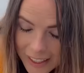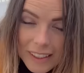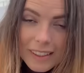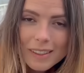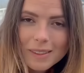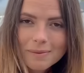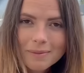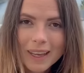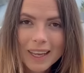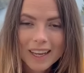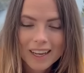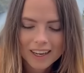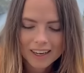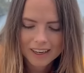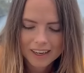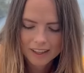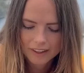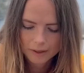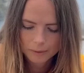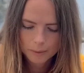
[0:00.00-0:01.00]
to make
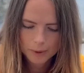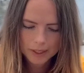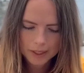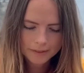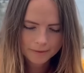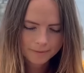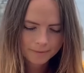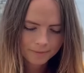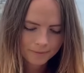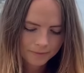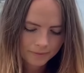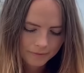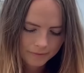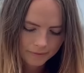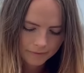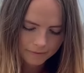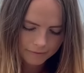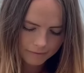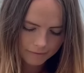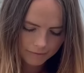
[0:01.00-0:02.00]
another one,
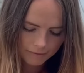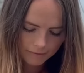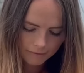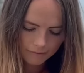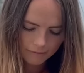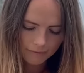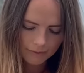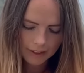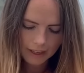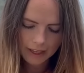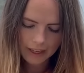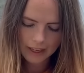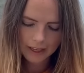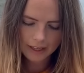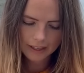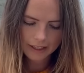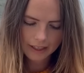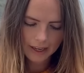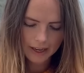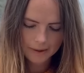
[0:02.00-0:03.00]

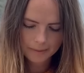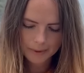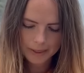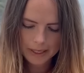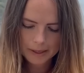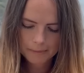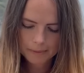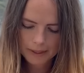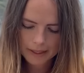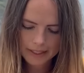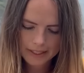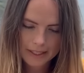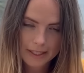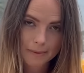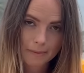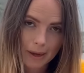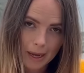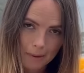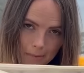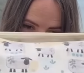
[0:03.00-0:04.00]
and I'm keeping this in my